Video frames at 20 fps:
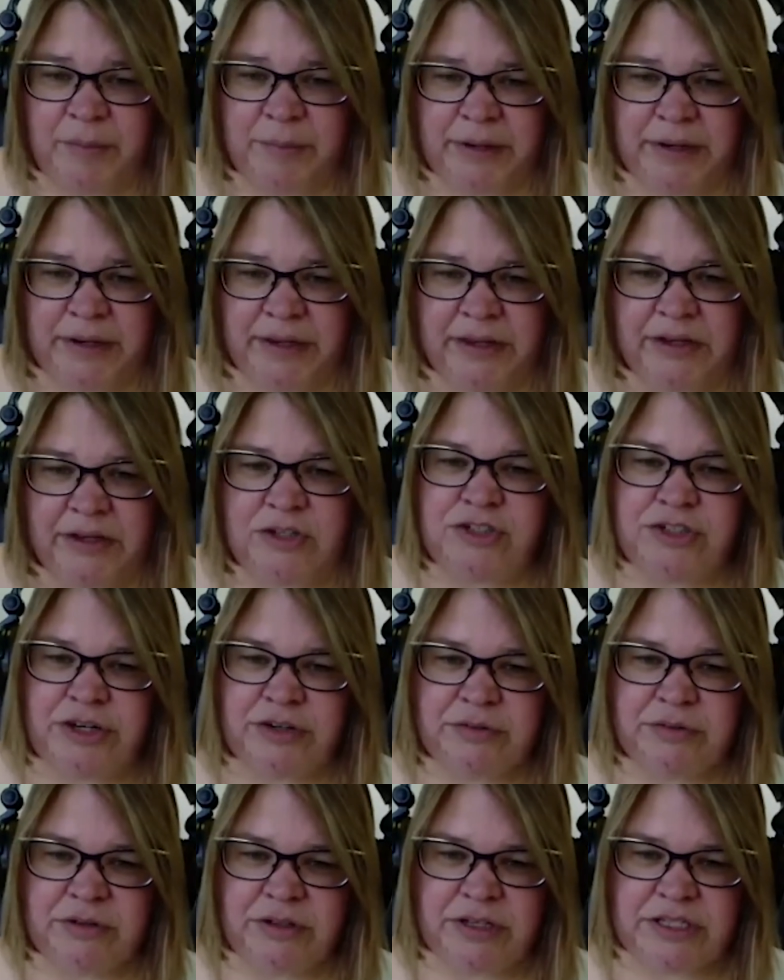money in
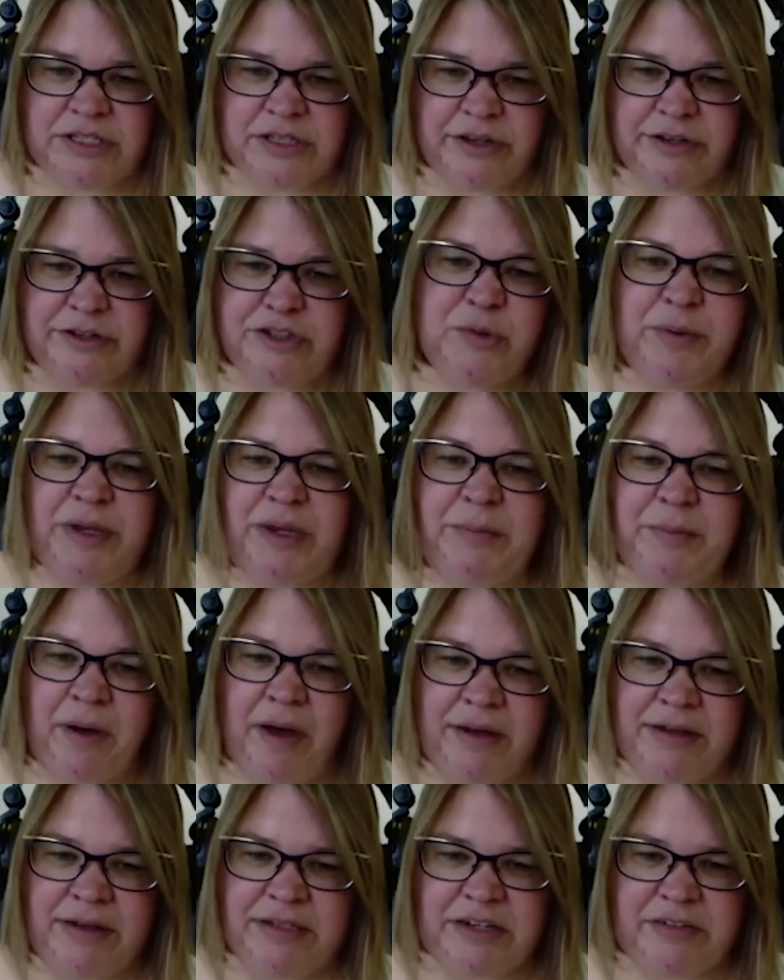general, as long as you're being
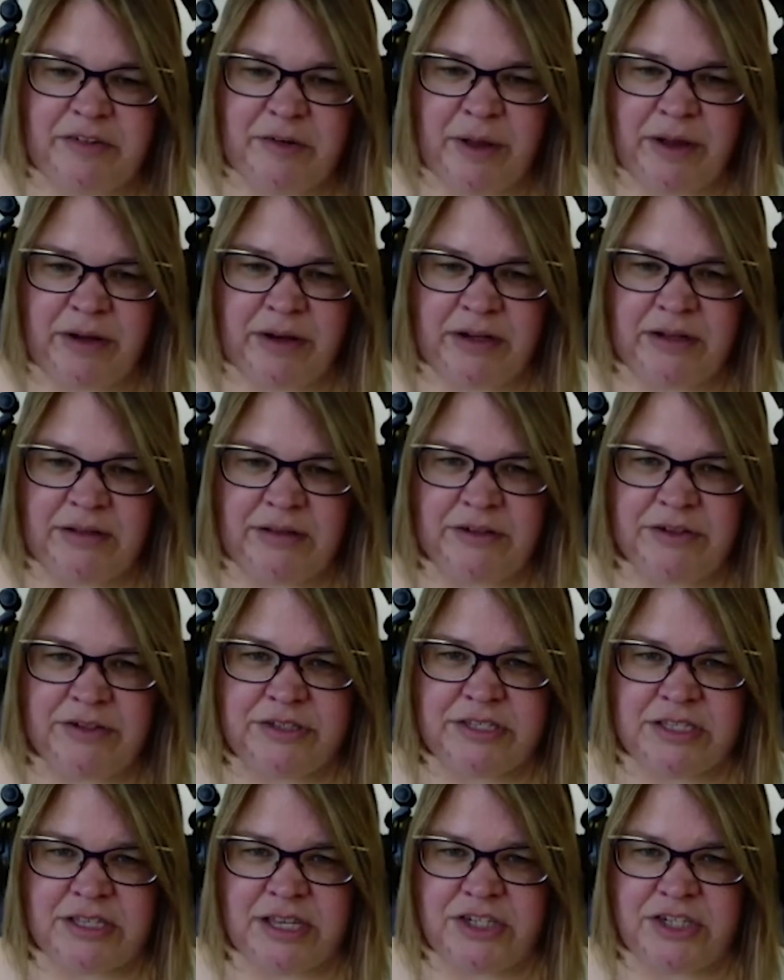positive about it, there's
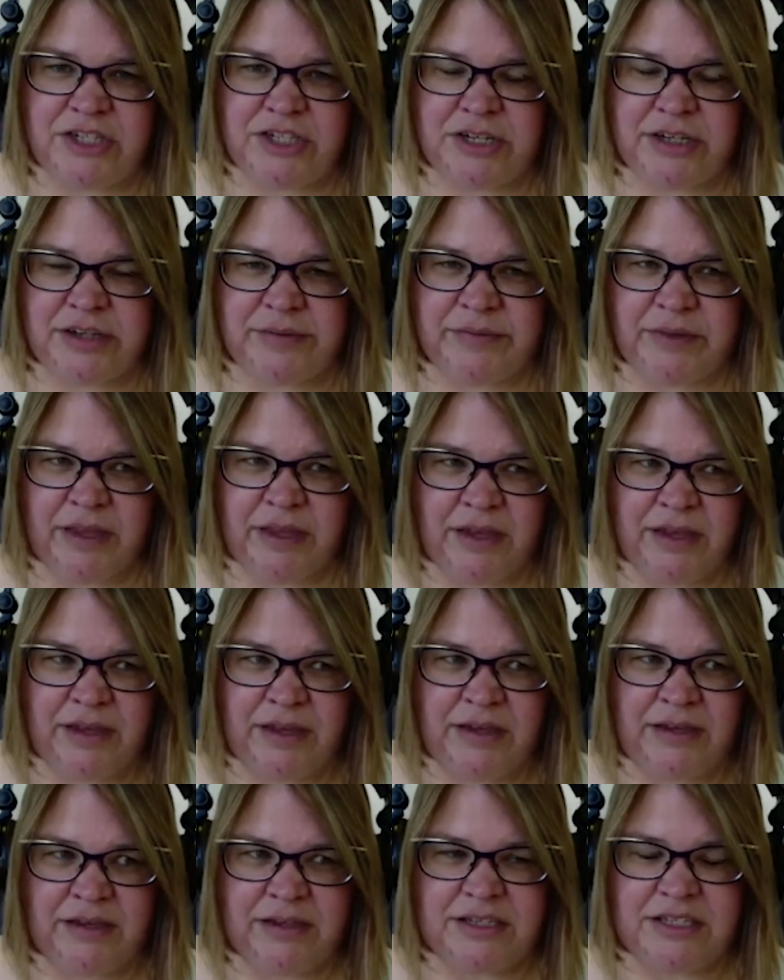such a
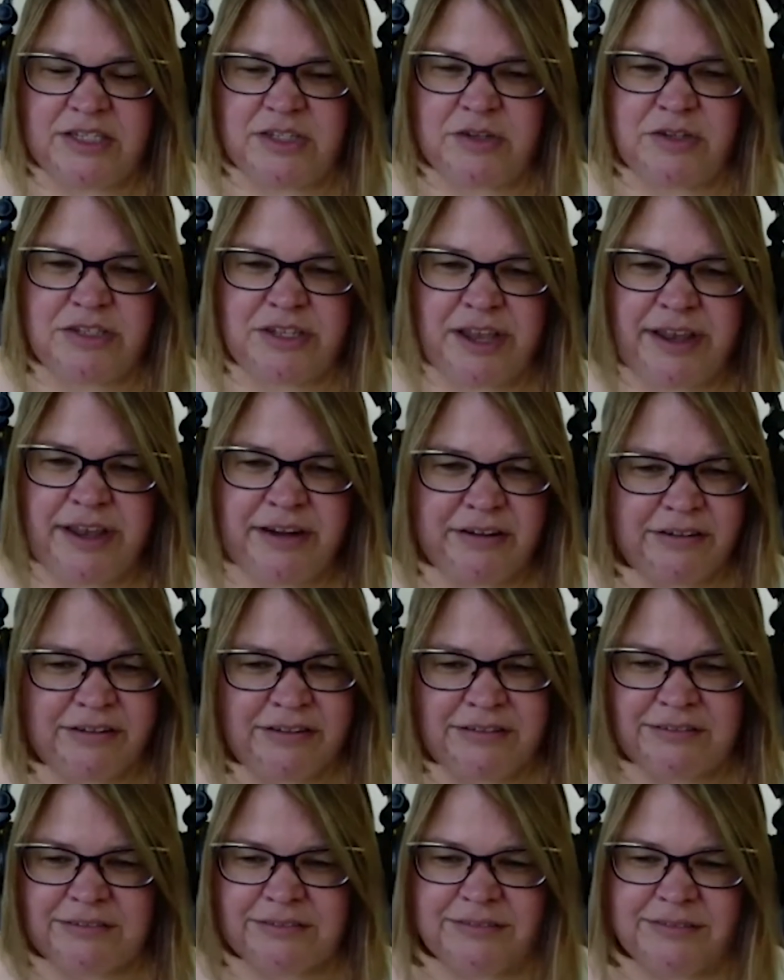
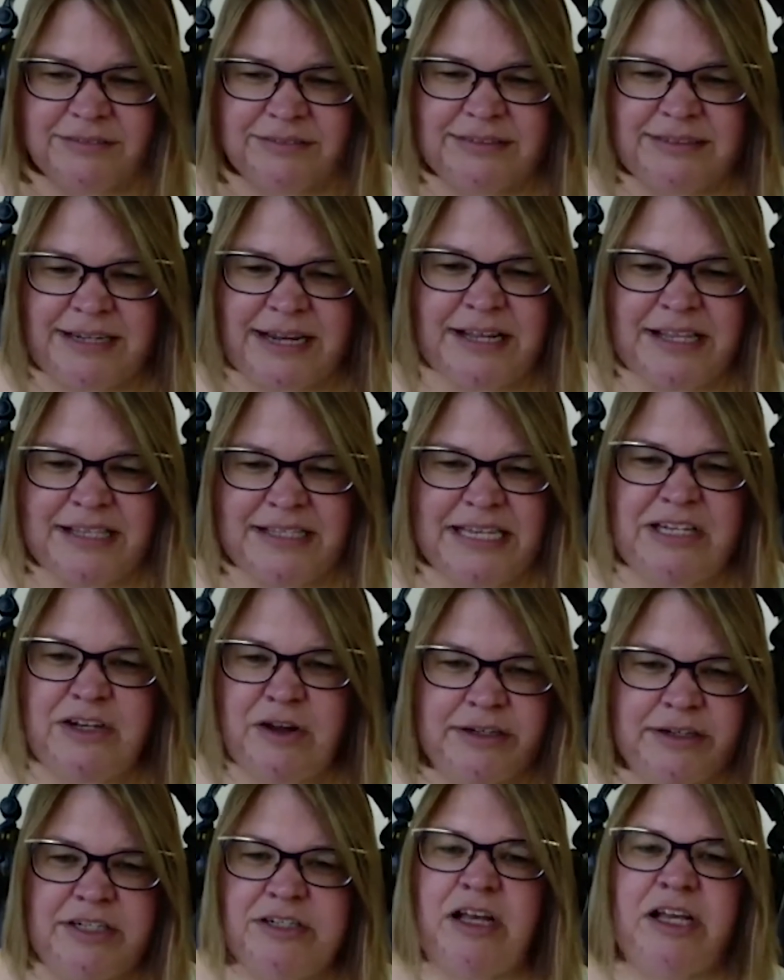societal tendency
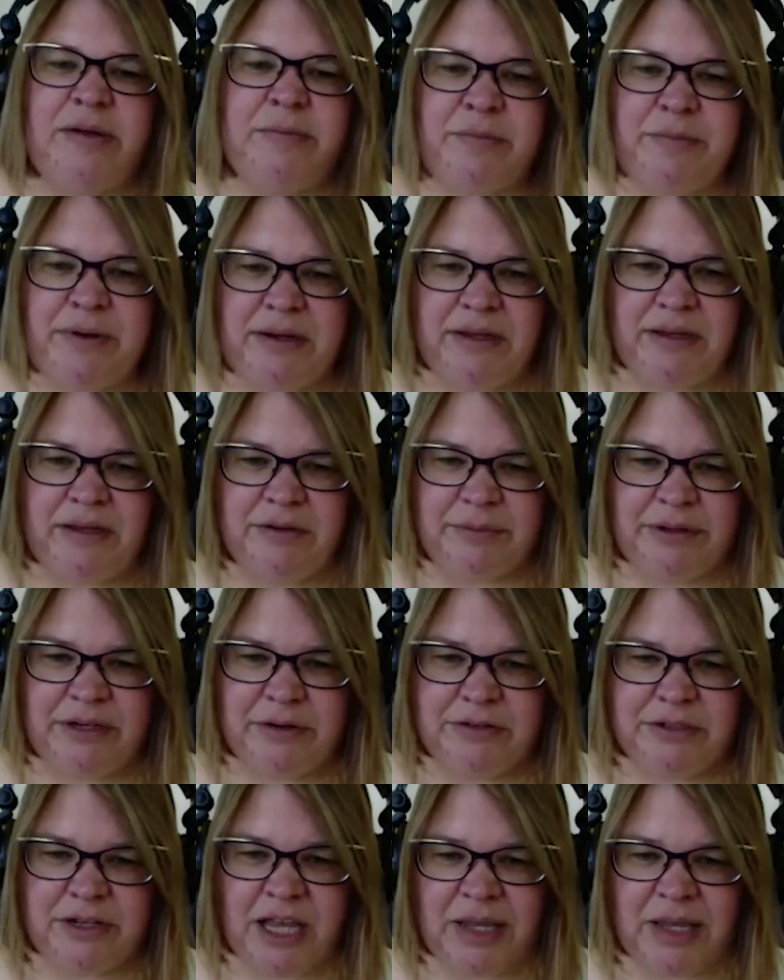not to talk about money. We
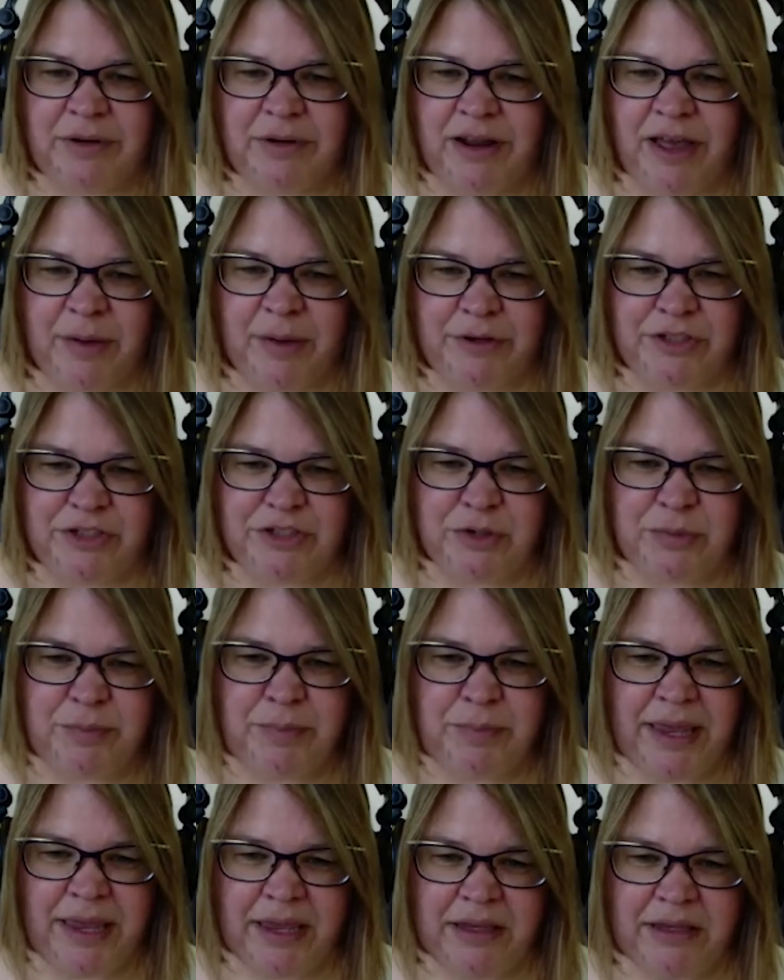don't talk about how much you
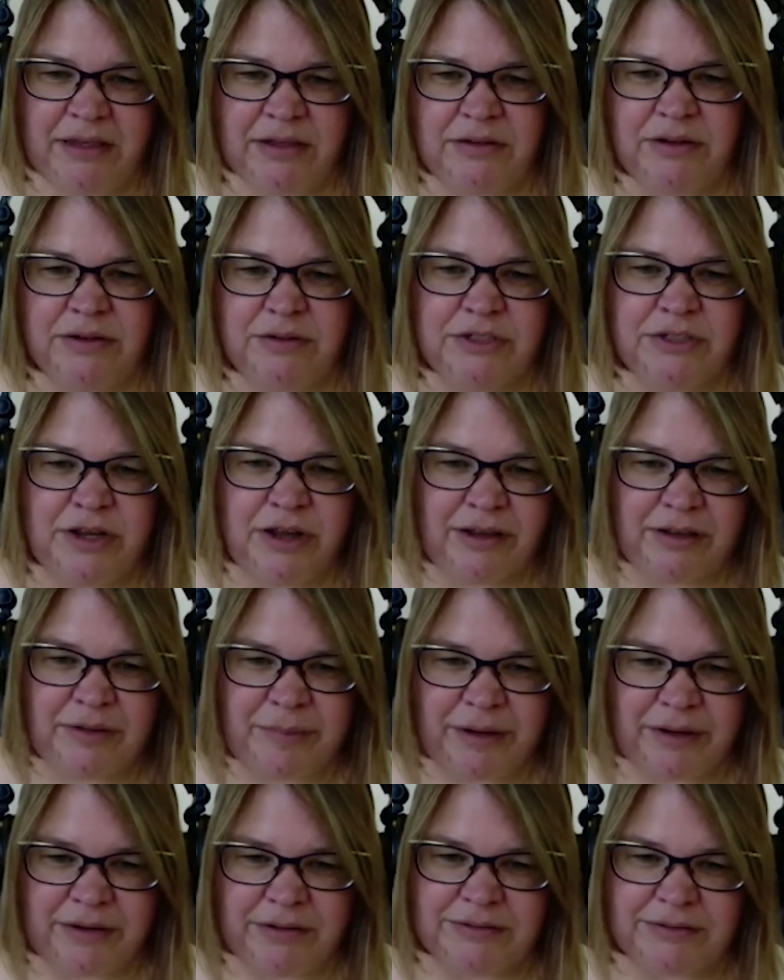make. You don't talk
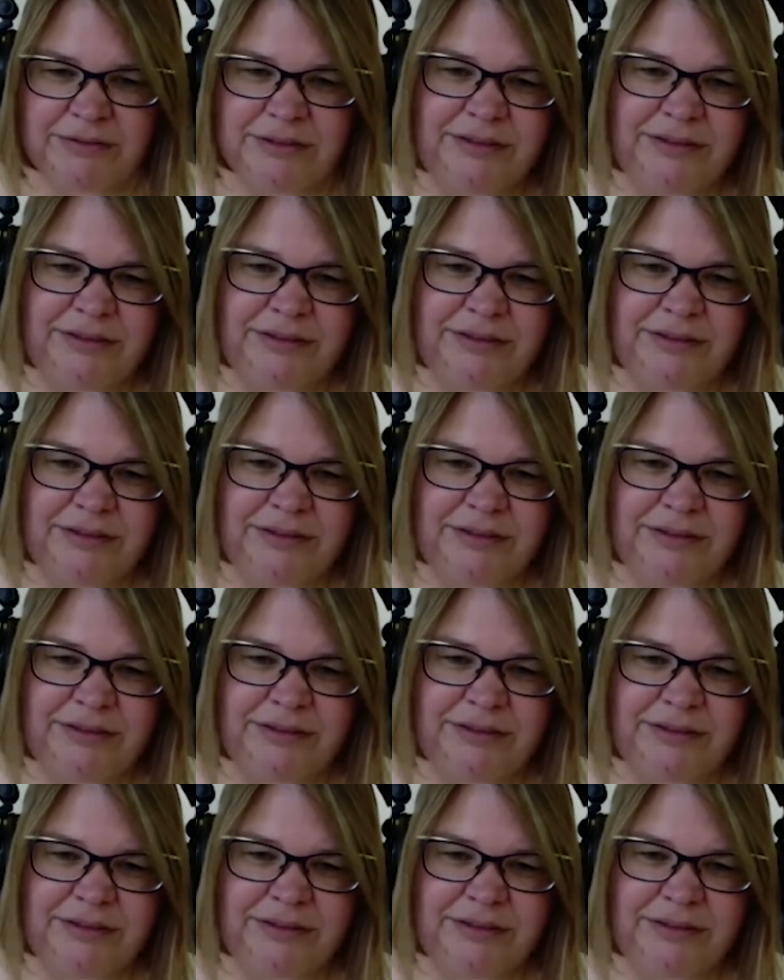about,